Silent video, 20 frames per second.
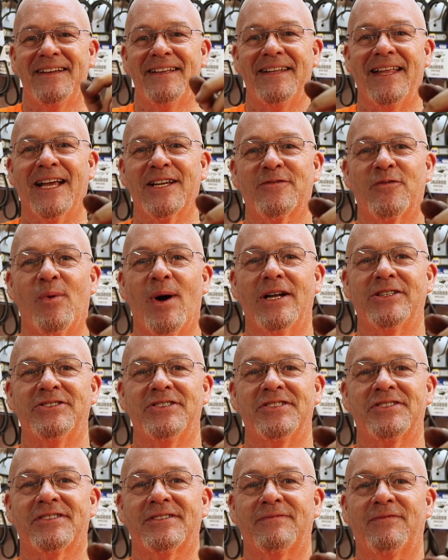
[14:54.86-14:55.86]
Thanks for watching
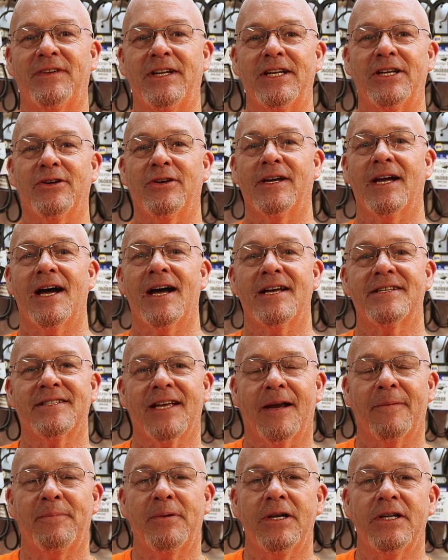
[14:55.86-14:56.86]
this video, guys.
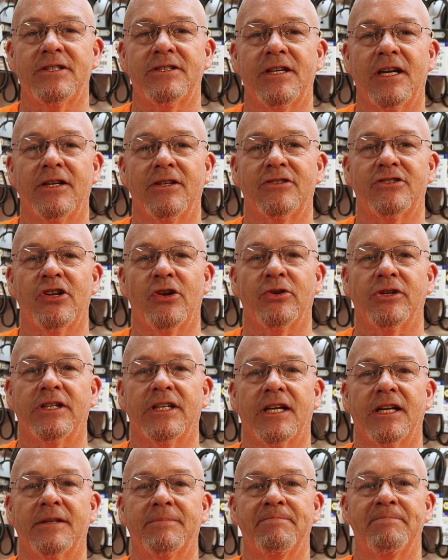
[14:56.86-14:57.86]
I appreciate you tuning
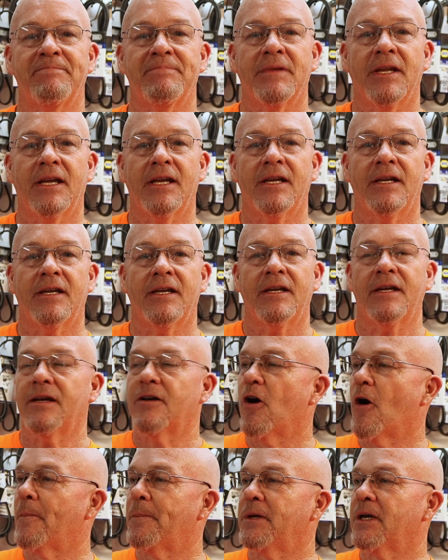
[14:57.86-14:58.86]
in.
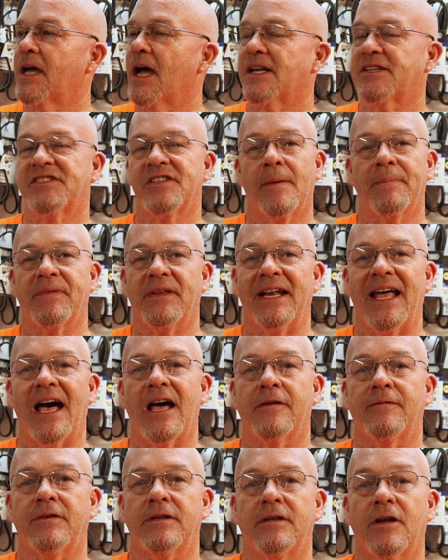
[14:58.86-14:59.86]
Hope you got something
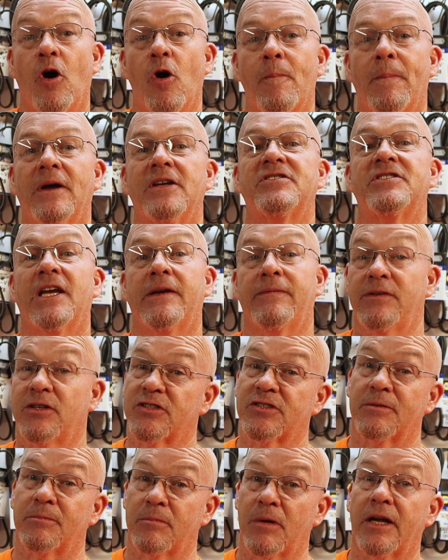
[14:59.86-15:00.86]
out of it. I hope I saved you
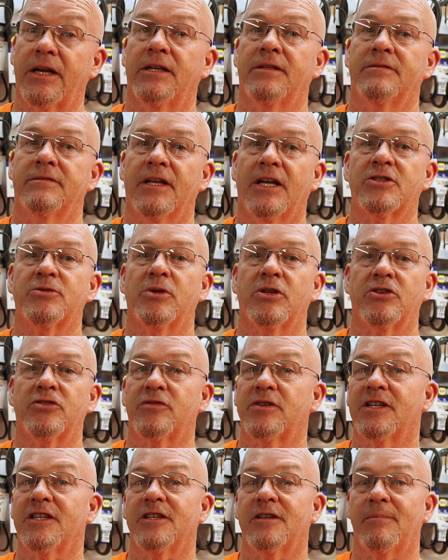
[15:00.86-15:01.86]
some money. That's what it's
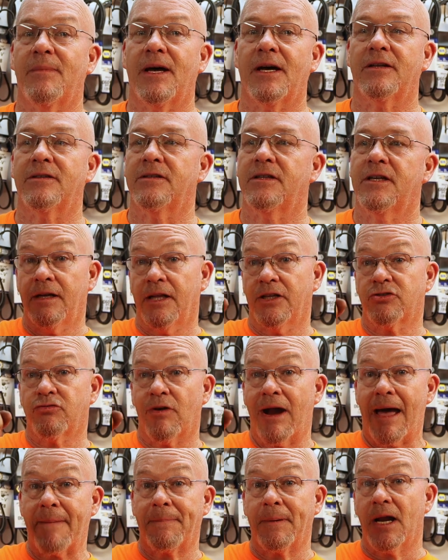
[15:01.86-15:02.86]
really about. Let's
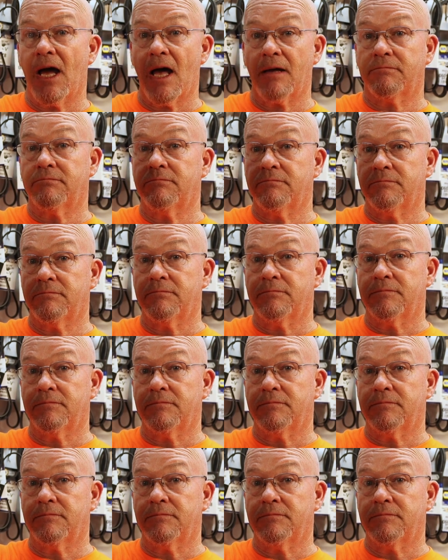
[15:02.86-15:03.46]
wrap it up.